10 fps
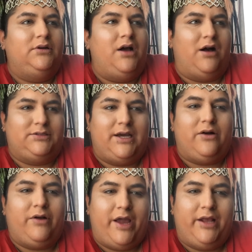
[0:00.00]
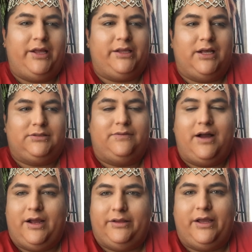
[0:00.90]
I was like, okay, like that's
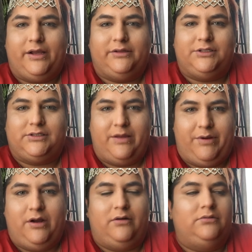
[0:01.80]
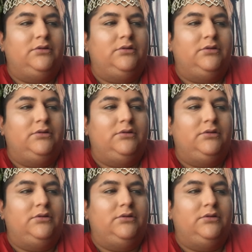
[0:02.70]
fine, like just let me know.